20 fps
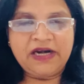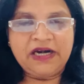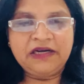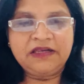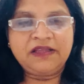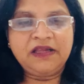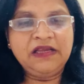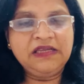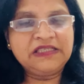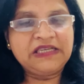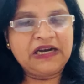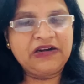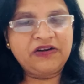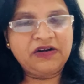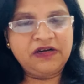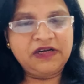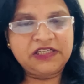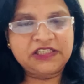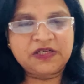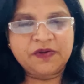the
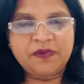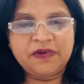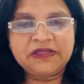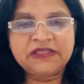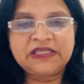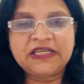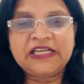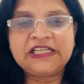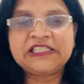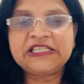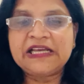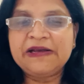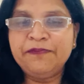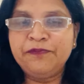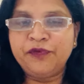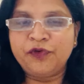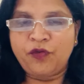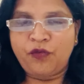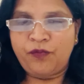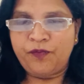central disturbance is
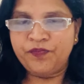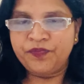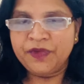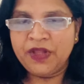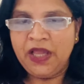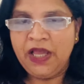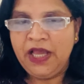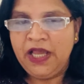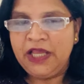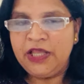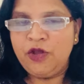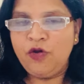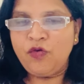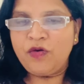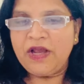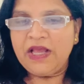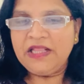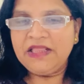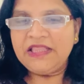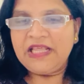improved. You
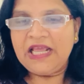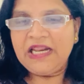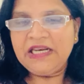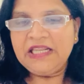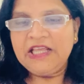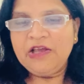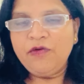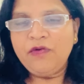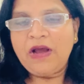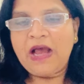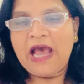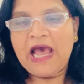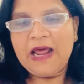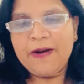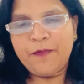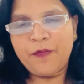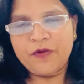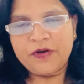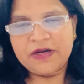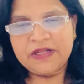can then give higher
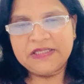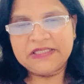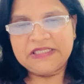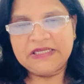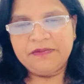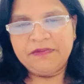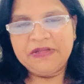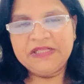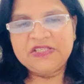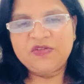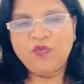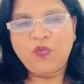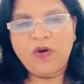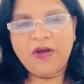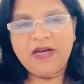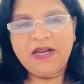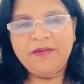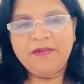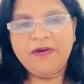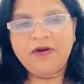potency, means
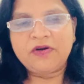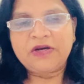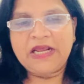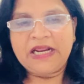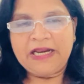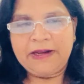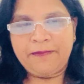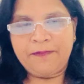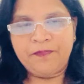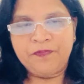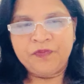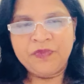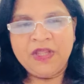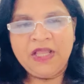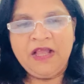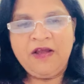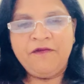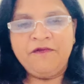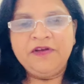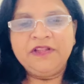1 m or 10 m.
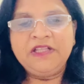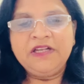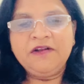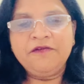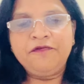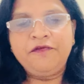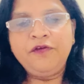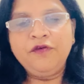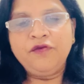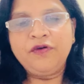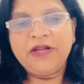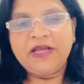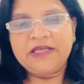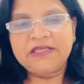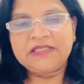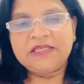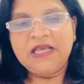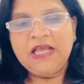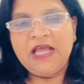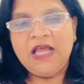Within a few
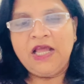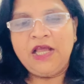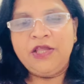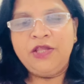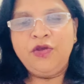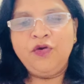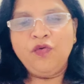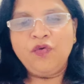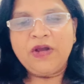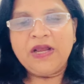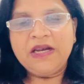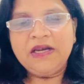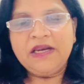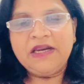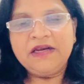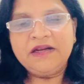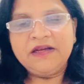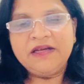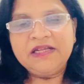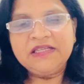days, you can
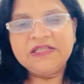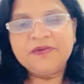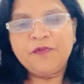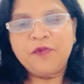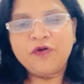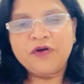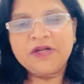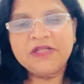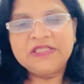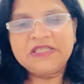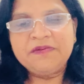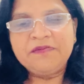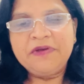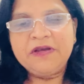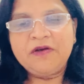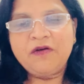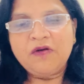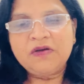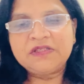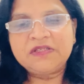increase the potency
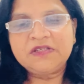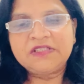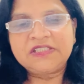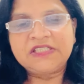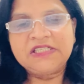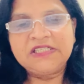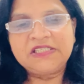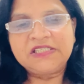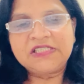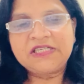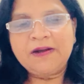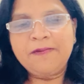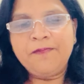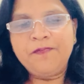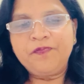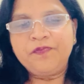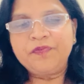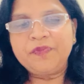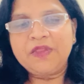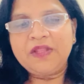because the system
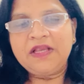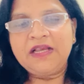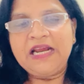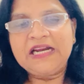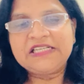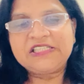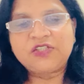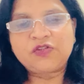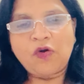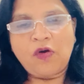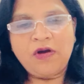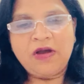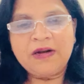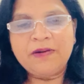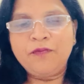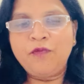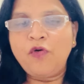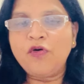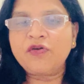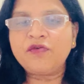gets stronger
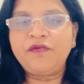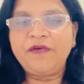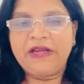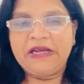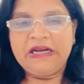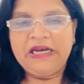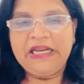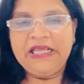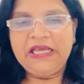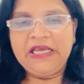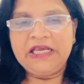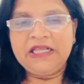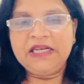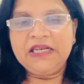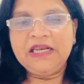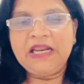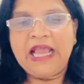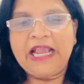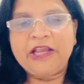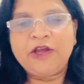more quickly
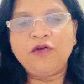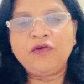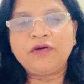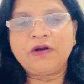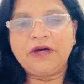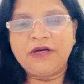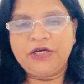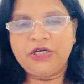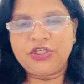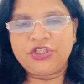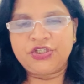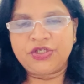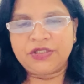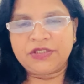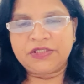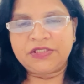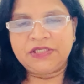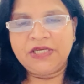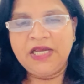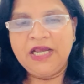in acute
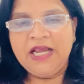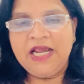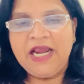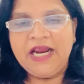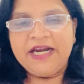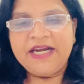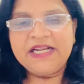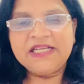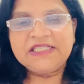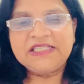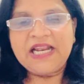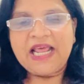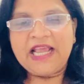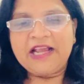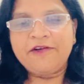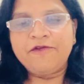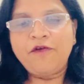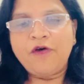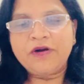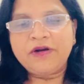conditions. It is
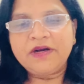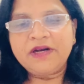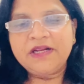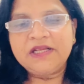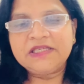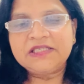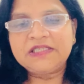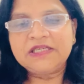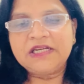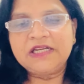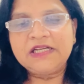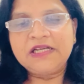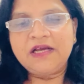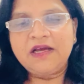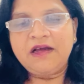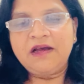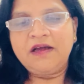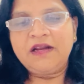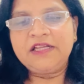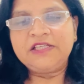like water is
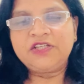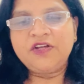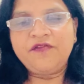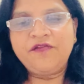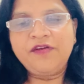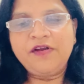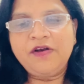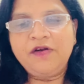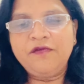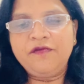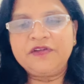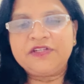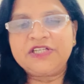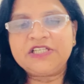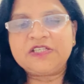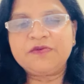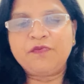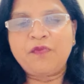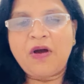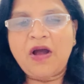a reservoir which
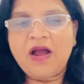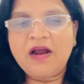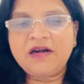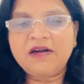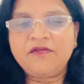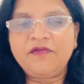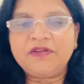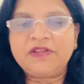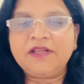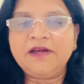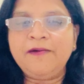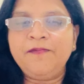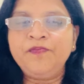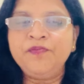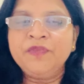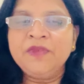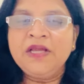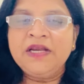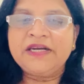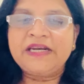is marked with a
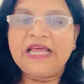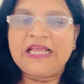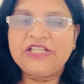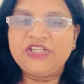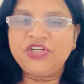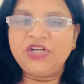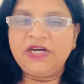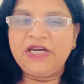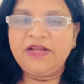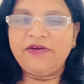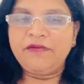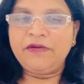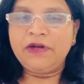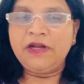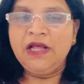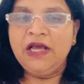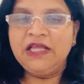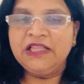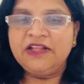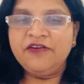danger level.
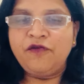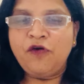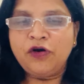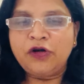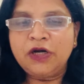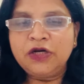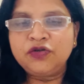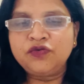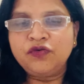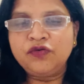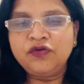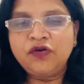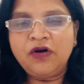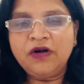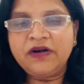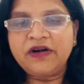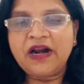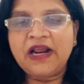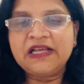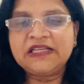The water should
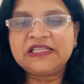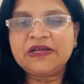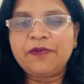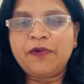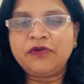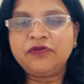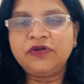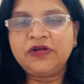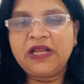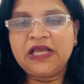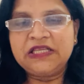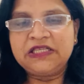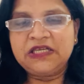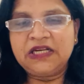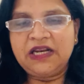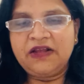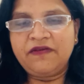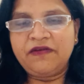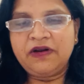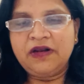not rise above the danger
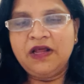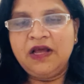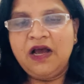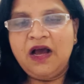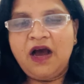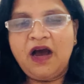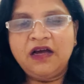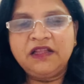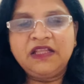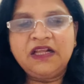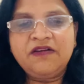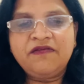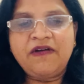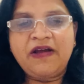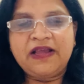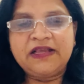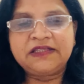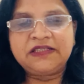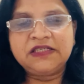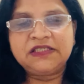level.
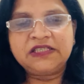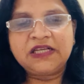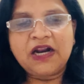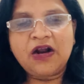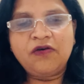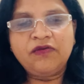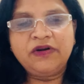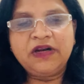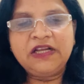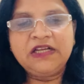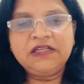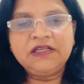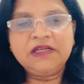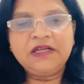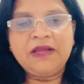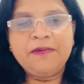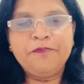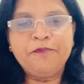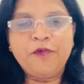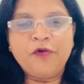Otherwise, the surrounding
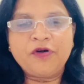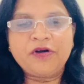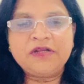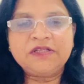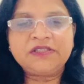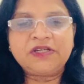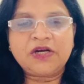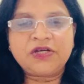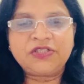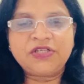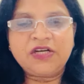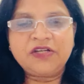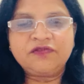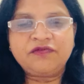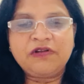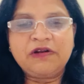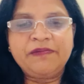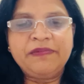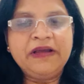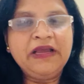important structures
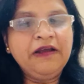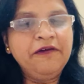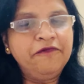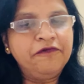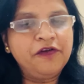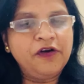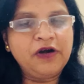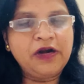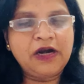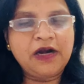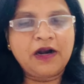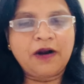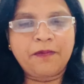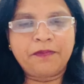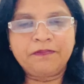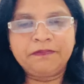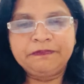will be flooded up.